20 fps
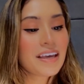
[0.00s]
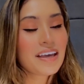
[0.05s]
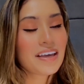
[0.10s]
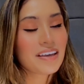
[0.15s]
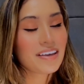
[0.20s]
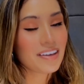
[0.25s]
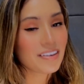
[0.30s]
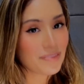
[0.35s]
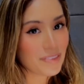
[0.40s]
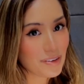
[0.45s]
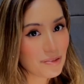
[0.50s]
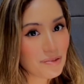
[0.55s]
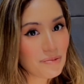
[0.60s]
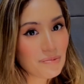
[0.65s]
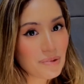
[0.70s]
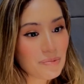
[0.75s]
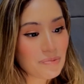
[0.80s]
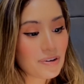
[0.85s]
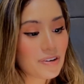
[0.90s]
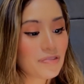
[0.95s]
if you
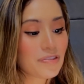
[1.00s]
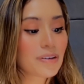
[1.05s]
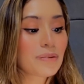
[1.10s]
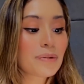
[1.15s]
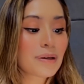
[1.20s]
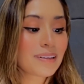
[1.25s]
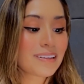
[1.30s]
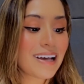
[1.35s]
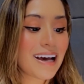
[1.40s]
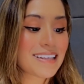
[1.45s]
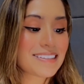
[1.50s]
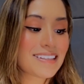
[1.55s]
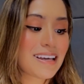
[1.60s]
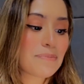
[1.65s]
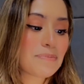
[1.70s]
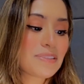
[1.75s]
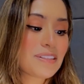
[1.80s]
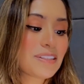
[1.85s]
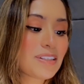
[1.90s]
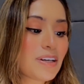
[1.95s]
remember from our last
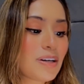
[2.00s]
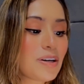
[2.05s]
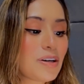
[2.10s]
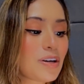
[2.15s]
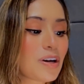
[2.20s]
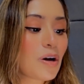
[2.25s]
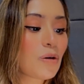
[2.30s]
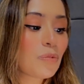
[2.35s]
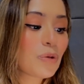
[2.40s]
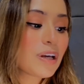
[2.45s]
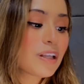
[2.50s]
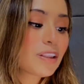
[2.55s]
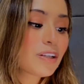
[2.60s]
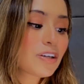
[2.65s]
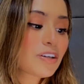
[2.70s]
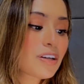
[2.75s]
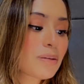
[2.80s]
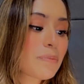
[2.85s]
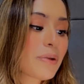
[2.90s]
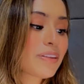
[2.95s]
episode, we
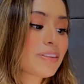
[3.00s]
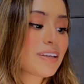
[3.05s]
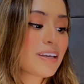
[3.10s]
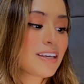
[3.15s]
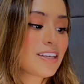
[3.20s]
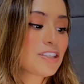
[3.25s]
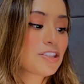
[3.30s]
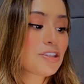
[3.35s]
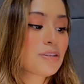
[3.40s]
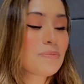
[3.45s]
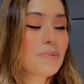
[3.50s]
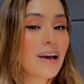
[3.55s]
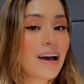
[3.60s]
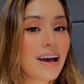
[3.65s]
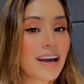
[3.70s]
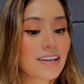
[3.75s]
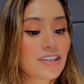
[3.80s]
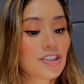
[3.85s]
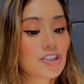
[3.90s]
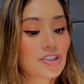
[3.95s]
learned about the history
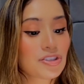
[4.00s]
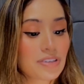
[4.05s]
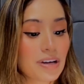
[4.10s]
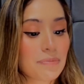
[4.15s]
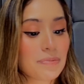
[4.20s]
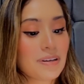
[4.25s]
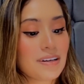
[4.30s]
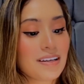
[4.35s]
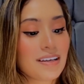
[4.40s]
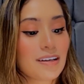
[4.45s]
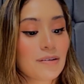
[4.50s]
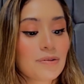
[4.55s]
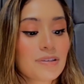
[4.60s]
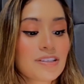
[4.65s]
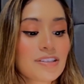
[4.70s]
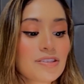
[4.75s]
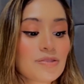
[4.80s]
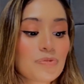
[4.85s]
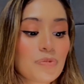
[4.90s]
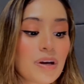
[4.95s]
behind trepanning, which
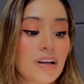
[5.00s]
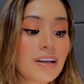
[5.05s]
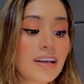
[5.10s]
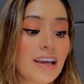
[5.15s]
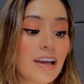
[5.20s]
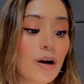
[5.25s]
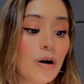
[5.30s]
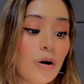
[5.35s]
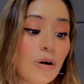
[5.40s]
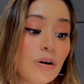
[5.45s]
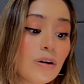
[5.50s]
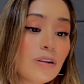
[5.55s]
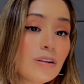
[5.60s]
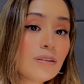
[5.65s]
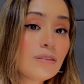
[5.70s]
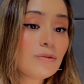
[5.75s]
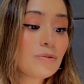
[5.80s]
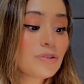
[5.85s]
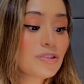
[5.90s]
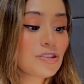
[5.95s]
is when a
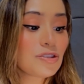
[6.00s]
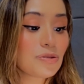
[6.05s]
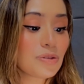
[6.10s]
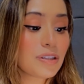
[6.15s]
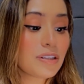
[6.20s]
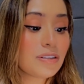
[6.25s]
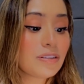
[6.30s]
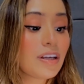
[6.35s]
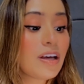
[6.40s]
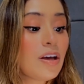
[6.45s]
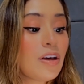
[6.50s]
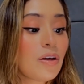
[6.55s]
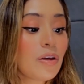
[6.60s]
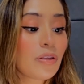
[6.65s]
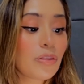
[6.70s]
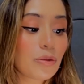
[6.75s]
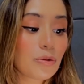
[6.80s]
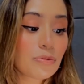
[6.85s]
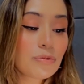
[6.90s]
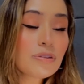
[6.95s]
hole was drilled
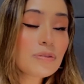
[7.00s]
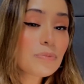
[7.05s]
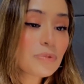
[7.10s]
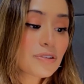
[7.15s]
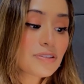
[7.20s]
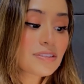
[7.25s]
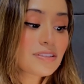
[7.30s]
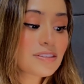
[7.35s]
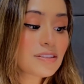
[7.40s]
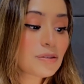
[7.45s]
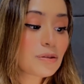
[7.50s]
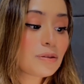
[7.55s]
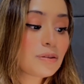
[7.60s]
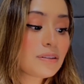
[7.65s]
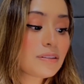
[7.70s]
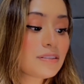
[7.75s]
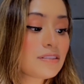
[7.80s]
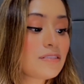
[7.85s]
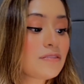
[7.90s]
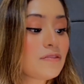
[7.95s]
through a person's
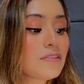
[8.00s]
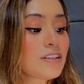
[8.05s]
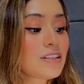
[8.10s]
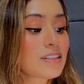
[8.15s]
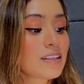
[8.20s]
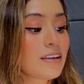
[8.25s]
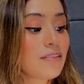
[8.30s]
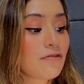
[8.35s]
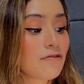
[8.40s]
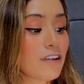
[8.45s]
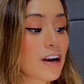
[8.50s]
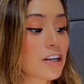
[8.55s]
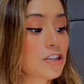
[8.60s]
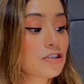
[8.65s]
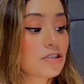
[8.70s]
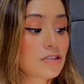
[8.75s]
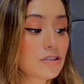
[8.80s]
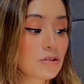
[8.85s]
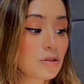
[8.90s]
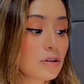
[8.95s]
skull to fix a
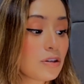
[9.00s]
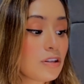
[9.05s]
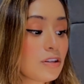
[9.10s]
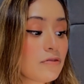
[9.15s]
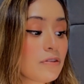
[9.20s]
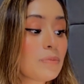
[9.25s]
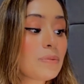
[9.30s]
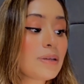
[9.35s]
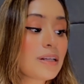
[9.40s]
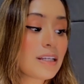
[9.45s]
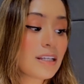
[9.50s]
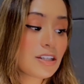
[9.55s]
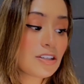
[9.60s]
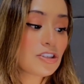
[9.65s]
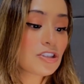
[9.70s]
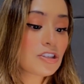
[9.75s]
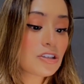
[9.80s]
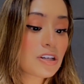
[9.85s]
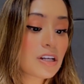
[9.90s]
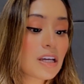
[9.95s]
fractured skull from an
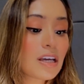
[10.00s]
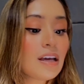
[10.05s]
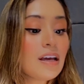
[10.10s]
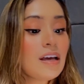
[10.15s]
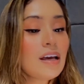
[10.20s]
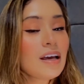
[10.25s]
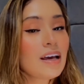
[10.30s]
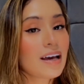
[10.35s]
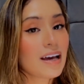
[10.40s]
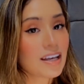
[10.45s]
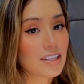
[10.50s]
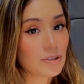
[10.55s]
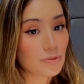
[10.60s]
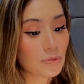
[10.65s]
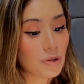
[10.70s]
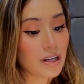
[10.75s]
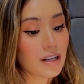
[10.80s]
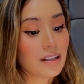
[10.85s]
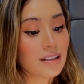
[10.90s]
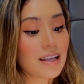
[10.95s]
injury, as
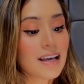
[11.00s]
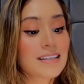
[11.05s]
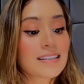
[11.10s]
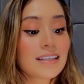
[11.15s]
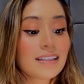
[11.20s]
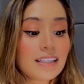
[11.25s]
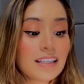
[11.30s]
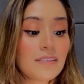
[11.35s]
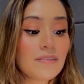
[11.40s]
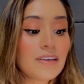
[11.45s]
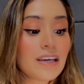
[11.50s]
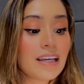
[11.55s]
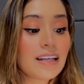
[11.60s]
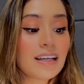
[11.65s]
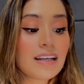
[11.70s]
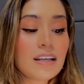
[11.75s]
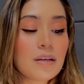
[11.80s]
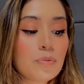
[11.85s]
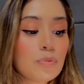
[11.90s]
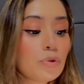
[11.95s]
well as alleviate
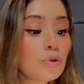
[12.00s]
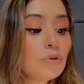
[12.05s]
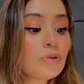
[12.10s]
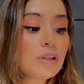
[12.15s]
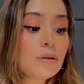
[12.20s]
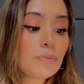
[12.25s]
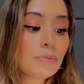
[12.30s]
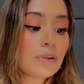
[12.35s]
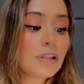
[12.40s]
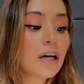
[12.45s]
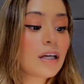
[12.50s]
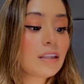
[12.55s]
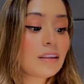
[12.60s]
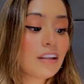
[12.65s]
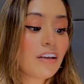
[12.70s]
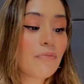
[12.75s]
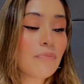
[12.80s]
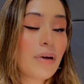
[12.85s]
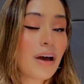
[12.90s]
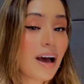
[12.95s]
any pooling blood
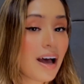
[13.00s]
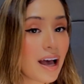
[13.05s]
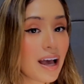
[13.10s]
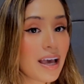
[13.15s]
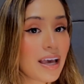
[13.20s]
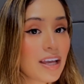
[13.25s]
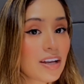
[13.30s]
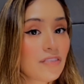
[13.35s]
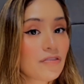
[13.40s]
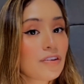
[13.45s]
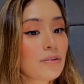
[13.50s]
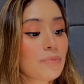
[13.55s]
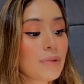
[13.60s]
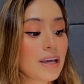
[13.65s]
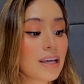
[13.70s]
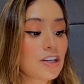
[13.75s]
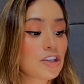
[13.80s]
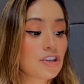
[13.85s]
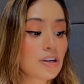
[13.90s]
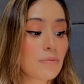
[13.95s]
left behind from
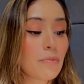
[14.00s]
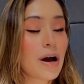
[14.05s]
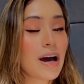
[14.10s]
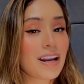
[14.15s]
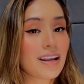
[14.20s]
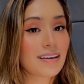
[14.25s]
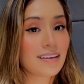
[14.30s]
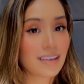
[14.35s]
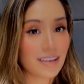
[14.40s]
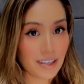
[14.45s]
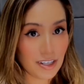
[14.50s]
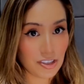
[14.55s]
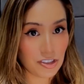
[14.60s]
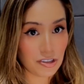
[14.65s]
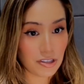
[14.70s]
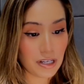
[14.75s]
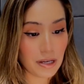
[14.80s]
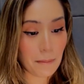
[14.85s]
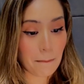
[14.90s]
a traumatic injury.